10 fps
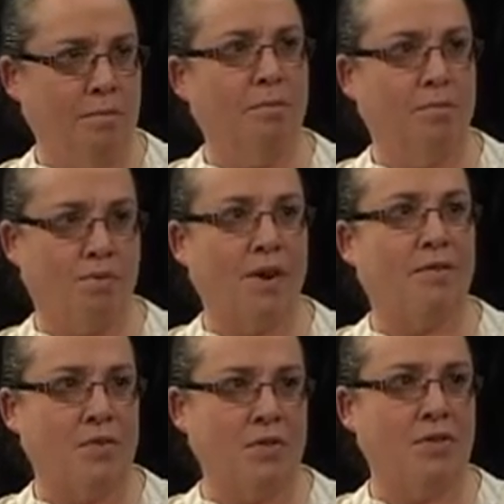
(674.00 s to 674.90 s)

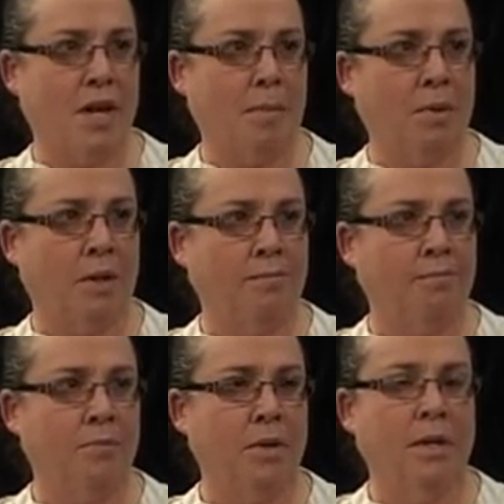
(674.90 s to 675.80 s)
breakfast is happening.
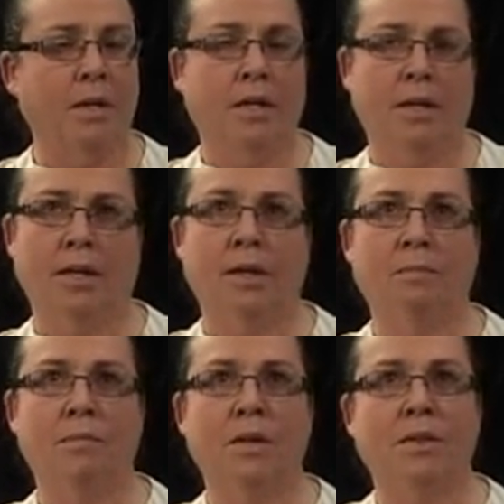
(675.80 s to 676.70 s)

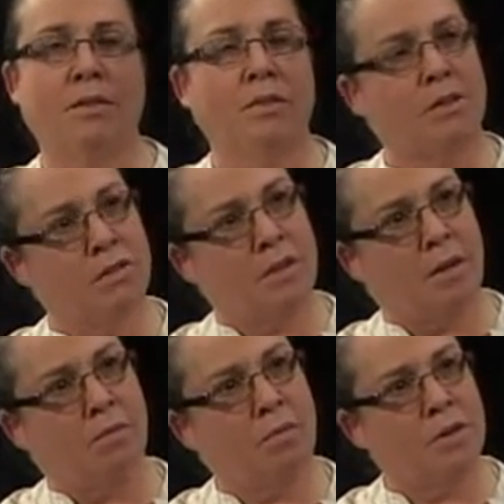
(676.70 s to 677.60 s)

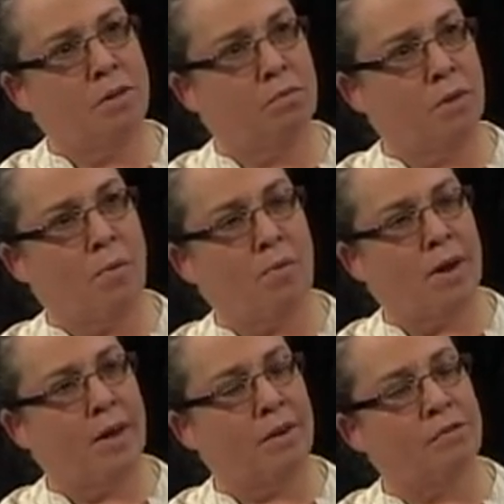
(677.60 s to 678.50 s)
We
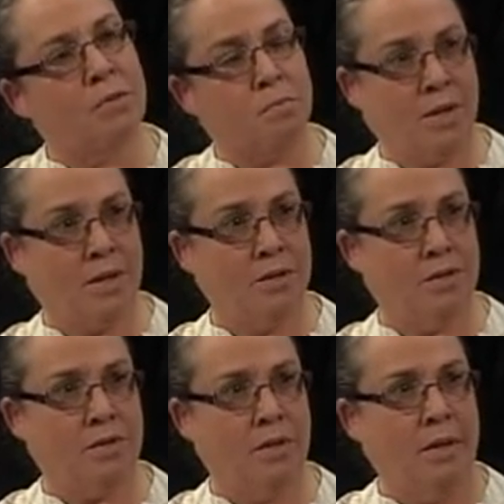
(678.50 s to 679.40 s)
operate out of St
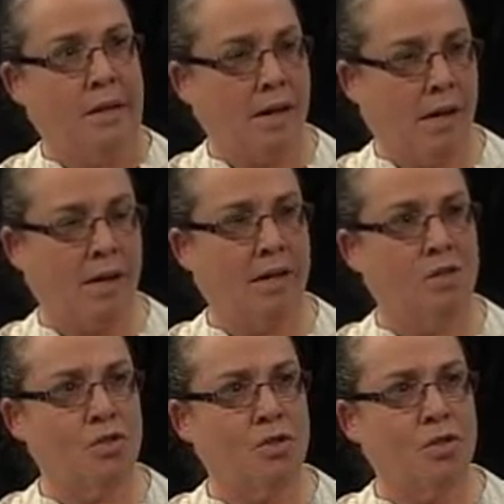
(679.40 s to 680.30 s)
Peter's
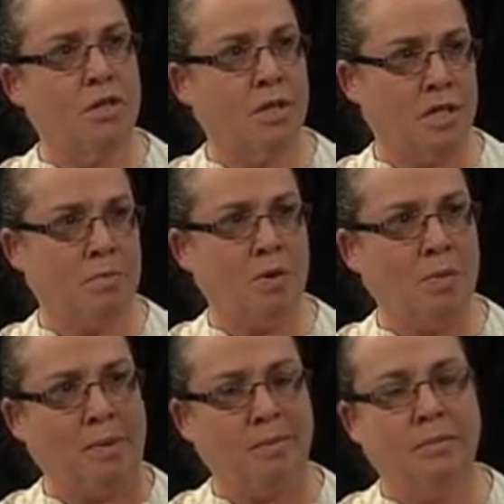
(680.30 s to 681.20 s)
Anglican Church in East
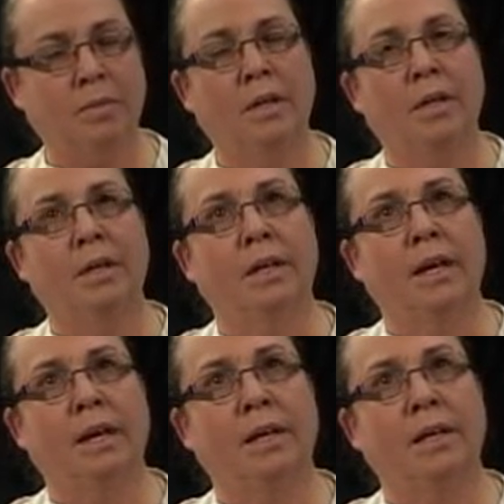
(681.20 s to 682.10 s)
Melbourne,
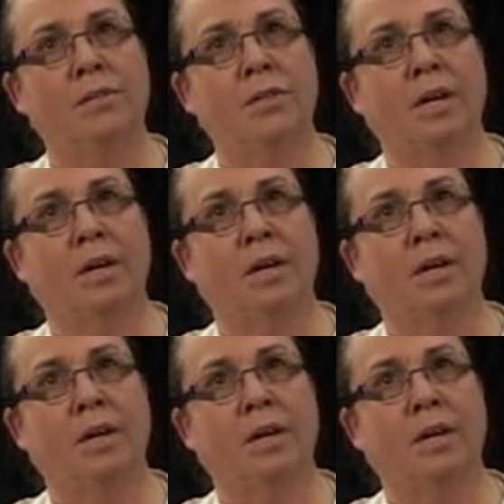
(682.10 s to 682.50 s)
and